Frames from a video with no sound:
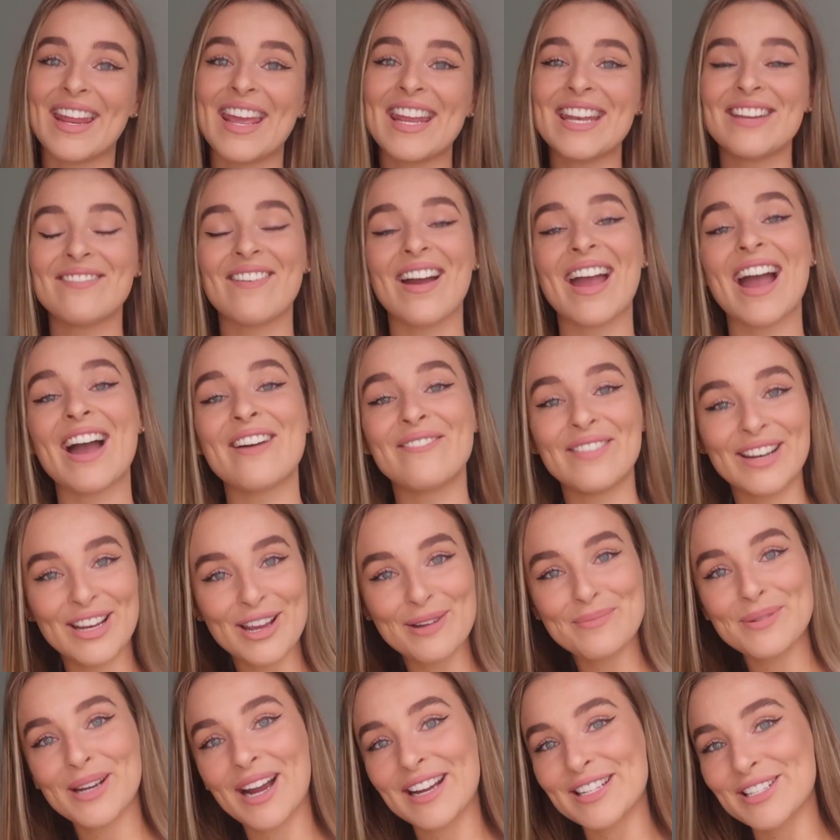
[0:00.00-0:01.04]
Anyway, I really
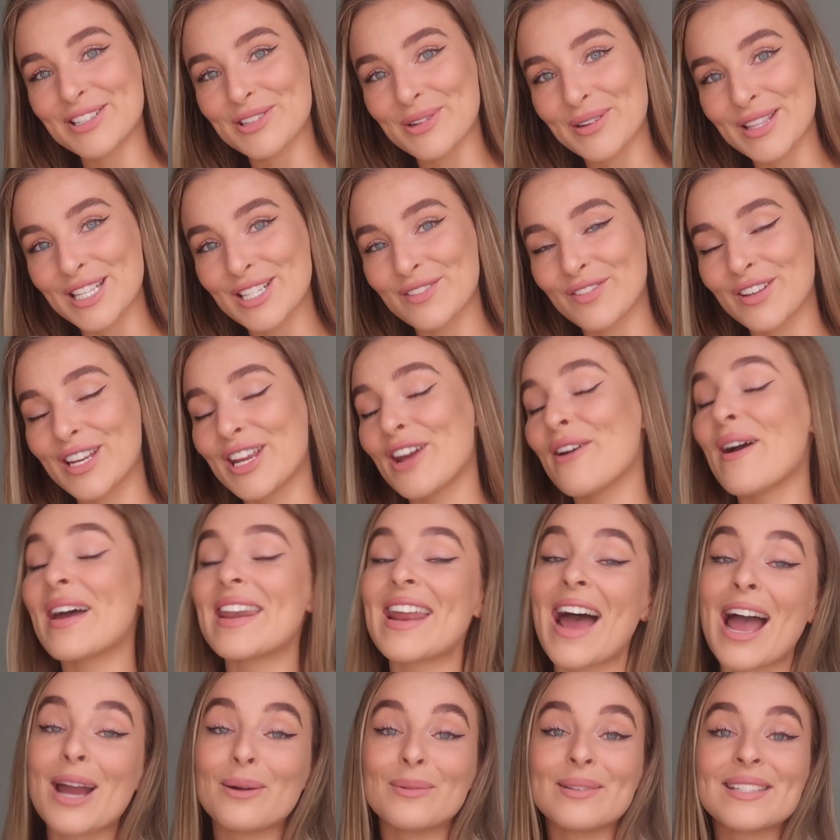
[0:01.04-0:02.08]
hope you guys enjoyed this video
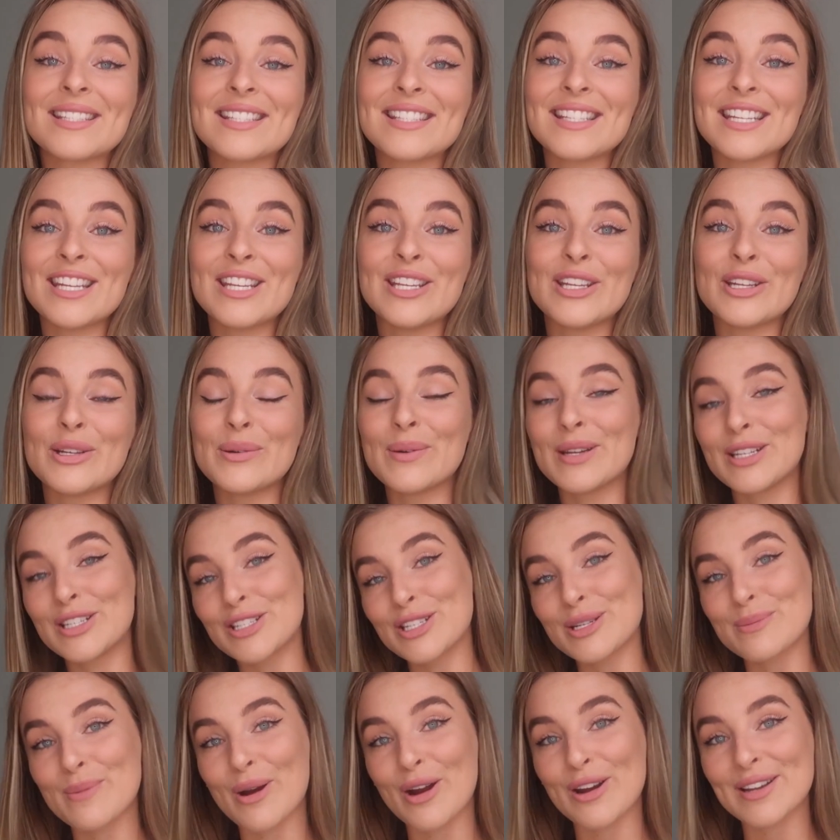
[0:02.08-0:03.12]
and I will see you in
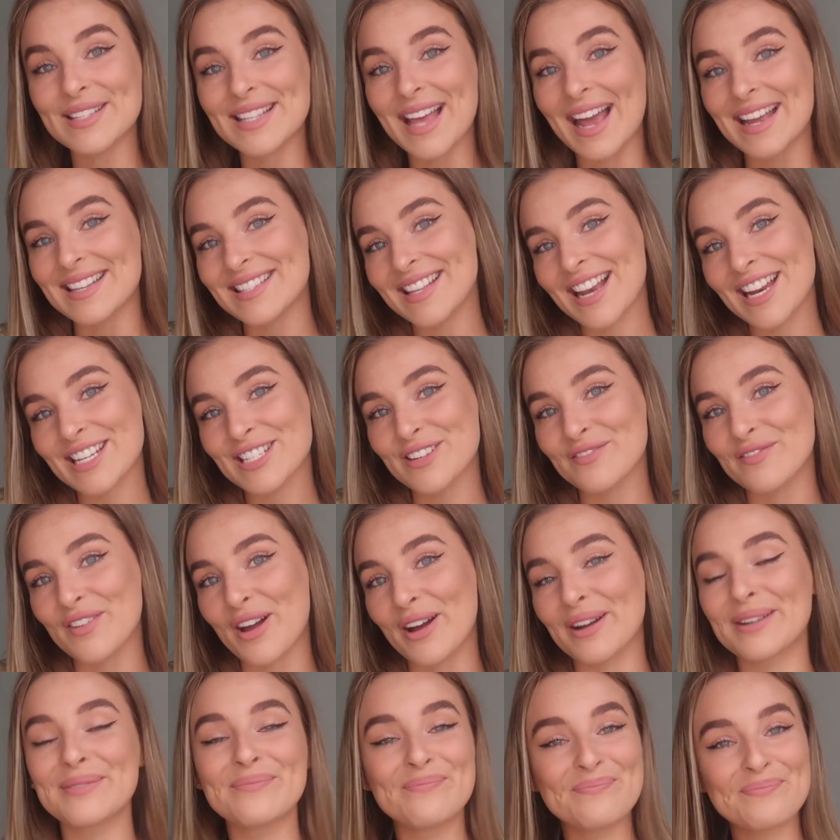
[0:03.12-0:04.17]
tomorrow's isolation
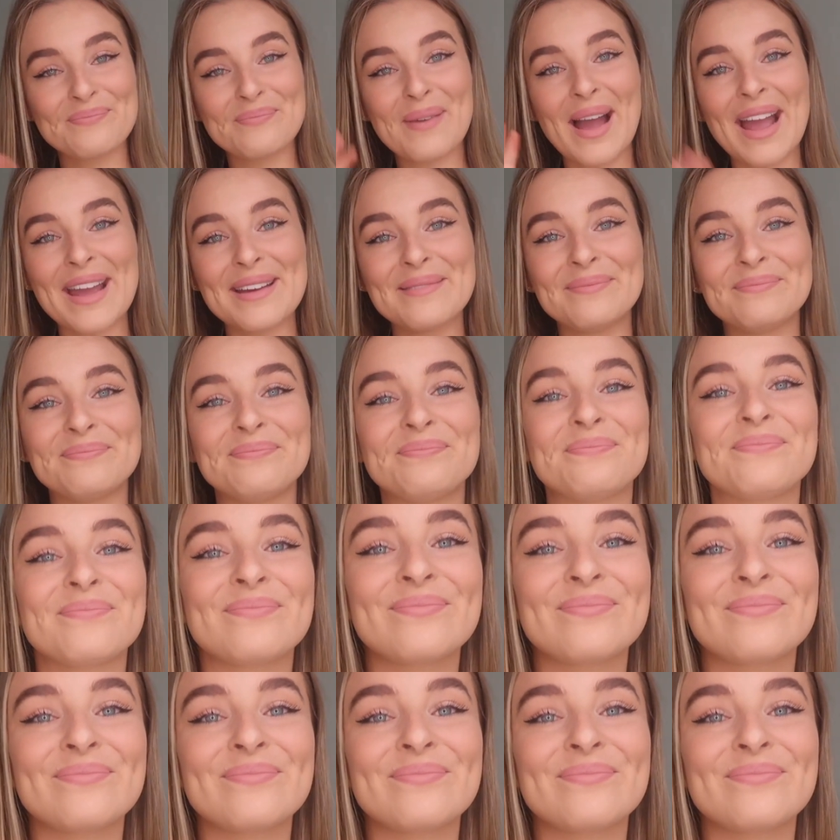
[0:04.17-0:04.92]
vlog. Bye!